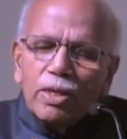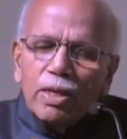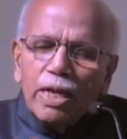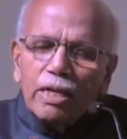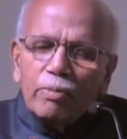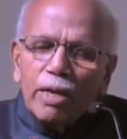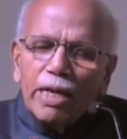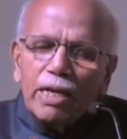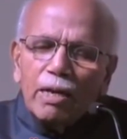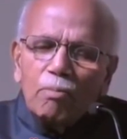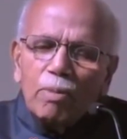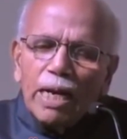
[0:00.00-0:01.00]
Let my eye
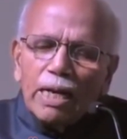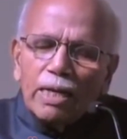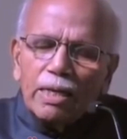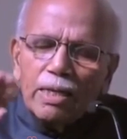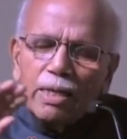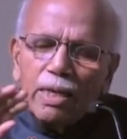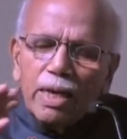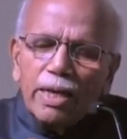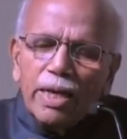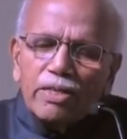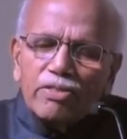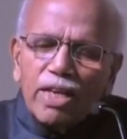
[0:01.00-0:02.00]
come back.
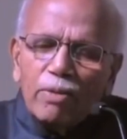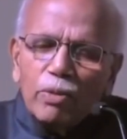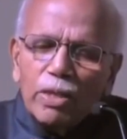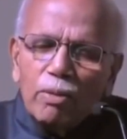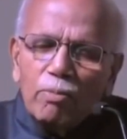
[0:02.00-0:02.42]
And next time when